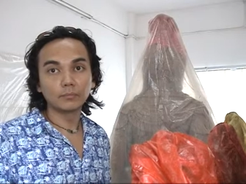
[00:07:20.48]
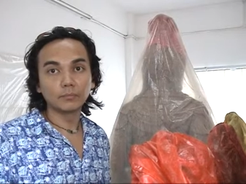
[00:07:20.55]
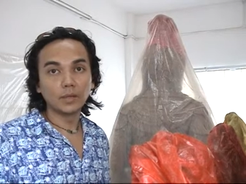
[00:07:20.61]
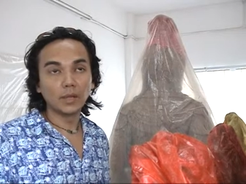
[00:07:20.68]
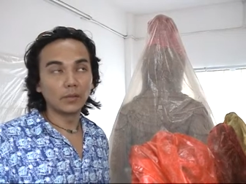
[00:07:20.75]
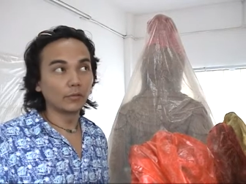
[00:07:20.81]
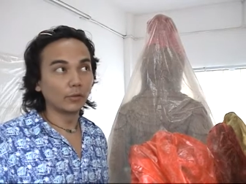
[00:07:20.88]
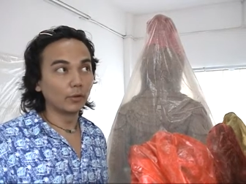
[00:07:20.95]

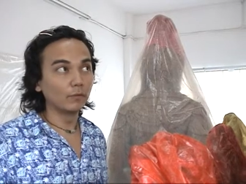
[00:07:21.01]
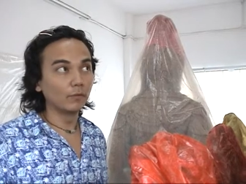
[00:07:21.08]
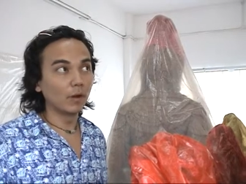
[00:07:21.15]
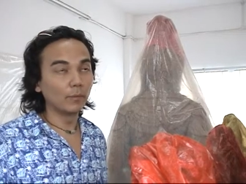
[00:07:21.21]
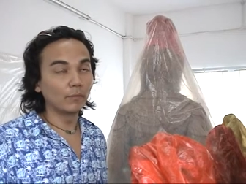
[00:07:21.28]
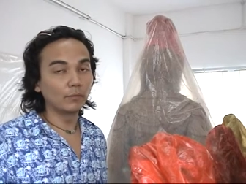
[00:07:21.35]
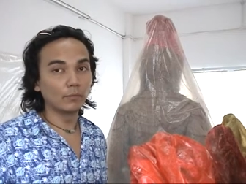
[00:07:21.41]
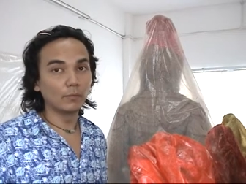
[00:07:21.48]
And so
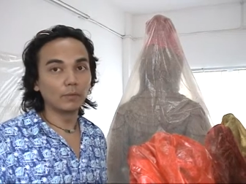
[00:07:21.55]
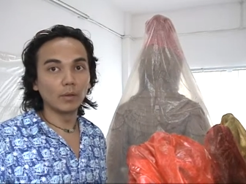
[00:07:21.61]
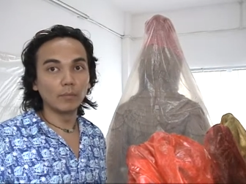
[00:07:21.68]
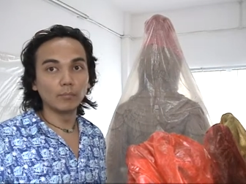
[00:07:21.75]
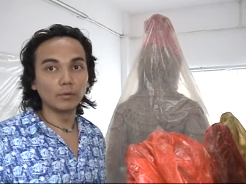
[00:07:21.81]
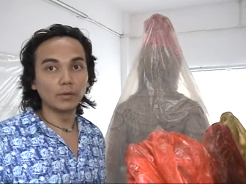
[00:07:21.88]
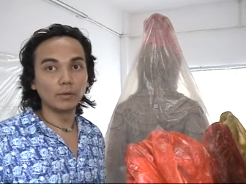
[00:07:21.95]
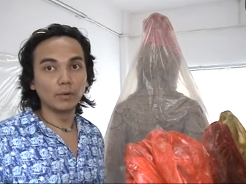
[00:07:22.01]
far we've, we've done
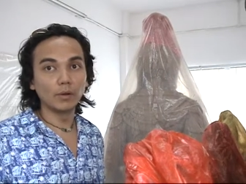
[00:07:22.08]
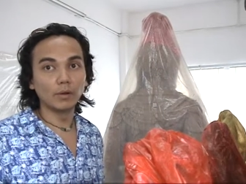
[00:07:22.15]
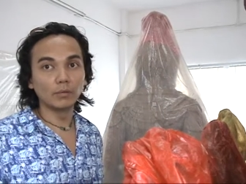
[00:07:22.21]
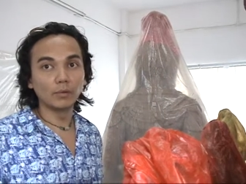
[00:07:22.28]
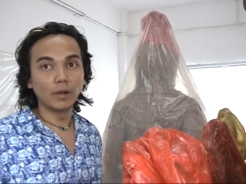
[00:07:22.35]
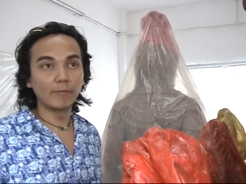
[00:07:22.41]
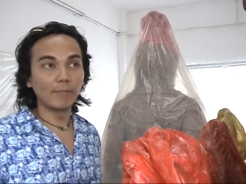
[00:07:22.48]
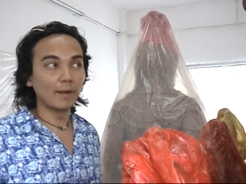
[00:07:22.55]
pretty well.
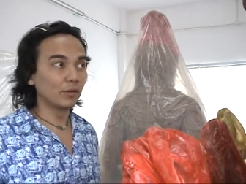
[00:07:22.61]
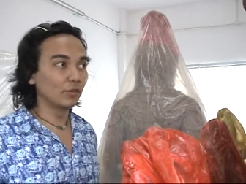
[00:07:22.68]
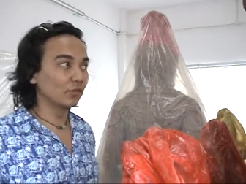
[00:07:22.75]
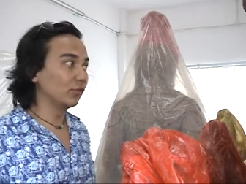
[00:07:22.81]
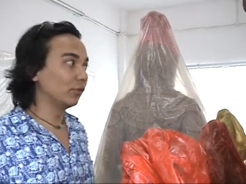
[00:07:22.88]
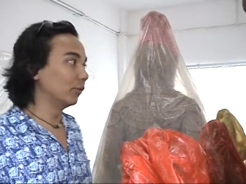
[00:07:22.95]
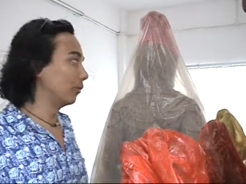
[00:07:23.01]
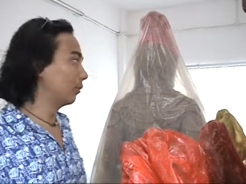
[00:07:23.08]
I've managed
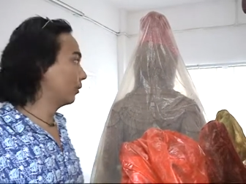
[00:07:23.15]
to